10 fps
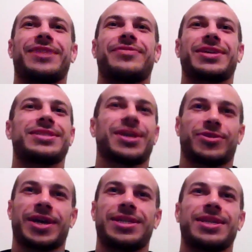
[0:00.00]
giving each
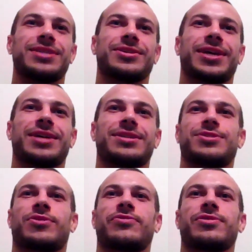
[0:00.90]
other ideas on how to
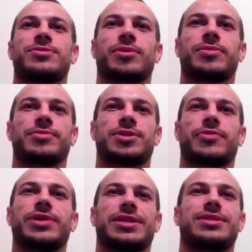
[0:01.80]
solve those problems.
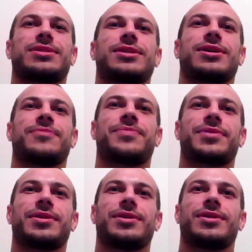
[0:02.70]
So really, at
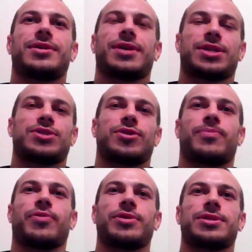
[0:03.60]
a
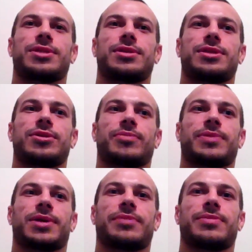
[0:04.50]
certain point, you
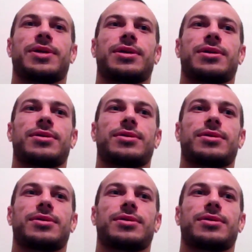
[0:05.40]
stop becoming